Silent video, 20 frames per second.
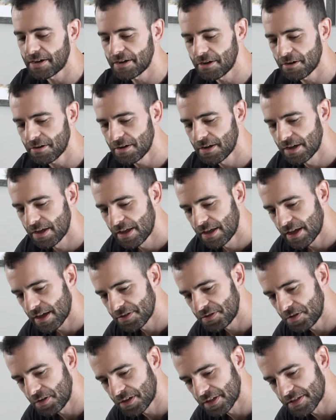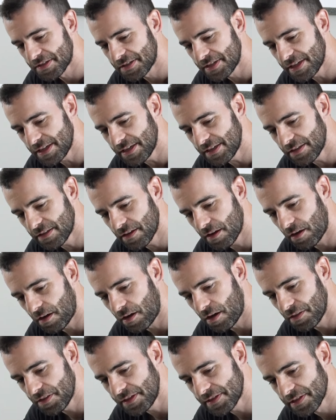in here. As you could see,
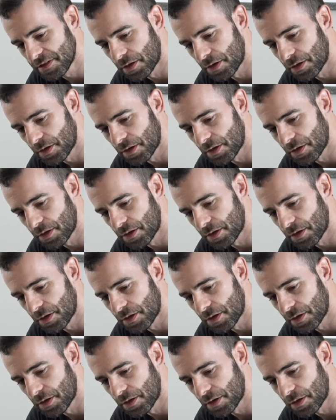all these